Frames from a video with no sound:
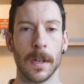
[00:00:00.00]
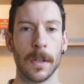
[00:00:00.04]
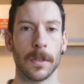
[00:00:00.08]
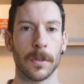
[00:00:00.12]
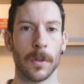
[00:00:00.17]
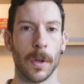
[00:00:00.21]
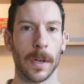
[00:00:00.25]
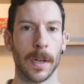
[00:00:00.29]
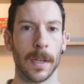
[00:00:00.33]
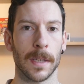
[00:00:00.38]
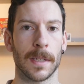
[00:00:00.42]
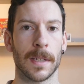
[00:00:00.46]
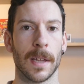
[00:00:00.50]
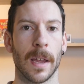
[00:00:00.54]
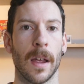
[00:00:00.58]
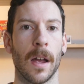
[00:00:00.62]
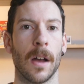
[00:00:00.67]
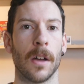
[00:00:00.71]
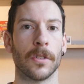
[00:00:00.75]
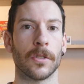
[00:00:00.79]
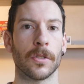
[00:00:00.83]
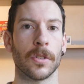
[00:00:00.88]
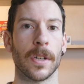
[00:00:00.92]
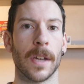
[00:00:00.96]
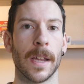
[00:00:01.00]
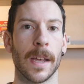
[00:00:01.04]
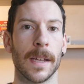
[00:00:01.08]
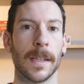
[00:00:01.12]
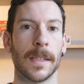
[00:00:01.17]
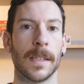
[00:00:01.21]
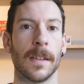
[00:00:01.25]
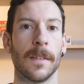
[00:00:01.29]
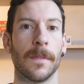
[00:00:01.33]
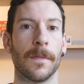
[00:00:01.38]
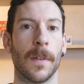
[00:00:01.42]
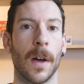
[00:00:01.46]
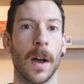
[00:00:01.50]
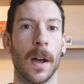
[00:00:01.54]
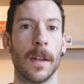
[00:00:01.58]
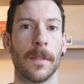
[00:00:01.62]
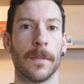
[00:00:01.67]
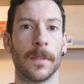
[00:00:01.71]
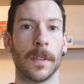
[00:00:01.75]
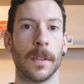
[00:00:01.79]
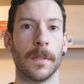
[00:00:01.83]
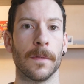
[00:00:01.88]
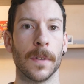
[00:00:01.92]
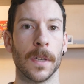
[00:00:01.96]
So I did say
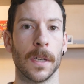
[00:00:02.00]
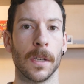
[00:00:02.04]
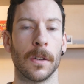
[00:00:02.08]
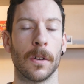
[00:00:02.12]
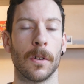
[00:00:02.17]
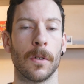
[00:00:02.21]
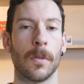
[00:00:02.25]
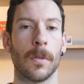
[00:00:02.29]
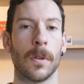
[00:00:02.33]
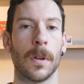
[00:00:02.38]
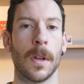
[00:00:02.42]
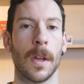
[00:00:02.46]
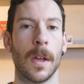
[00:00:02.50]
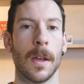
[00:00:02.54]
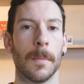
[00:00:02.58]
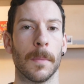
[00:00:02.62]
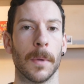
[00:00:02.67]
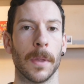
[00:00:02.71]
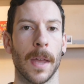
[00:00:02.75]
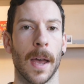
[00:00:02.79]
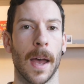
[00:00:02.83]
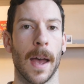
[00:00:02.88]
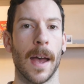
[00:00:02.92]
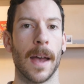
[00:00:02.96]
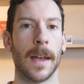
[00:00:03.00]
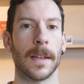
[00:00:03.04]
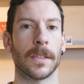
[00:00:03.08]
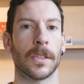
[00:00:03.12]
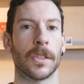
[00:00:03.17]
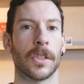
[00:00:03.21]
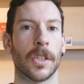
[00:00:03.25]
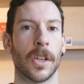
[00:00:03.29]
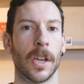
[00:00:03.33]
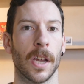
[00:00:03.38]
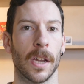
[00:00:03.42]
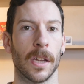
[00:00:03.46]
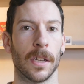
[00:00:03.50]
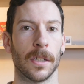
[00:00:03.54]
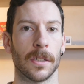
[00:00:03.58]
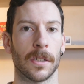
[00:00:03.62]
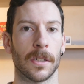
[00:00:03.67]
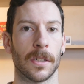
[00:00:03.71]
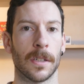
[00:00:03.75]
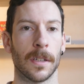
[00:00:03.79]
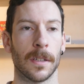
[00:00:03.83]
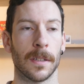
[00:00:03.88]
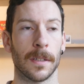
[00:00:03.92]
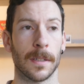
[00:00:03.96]
185 in the video, but that has
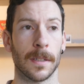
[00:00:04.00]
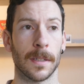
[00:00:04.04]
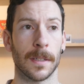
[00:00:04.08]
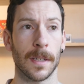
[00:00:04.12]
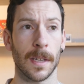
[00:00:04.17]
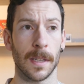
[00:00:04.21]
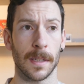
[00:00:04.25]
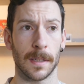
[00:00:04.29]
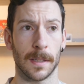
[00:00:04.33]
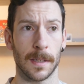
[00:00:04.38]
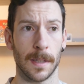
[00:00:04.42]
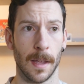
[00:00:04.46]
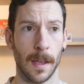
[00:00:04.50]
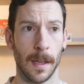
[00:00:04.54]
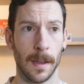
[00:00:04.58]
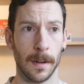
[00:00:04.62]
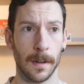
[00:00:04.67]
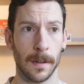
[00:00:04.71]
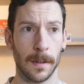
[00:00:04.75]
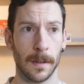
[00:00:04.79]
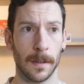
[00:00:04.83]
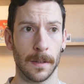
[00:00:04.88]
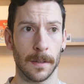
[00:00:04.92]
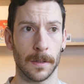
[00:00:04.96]
changed since then.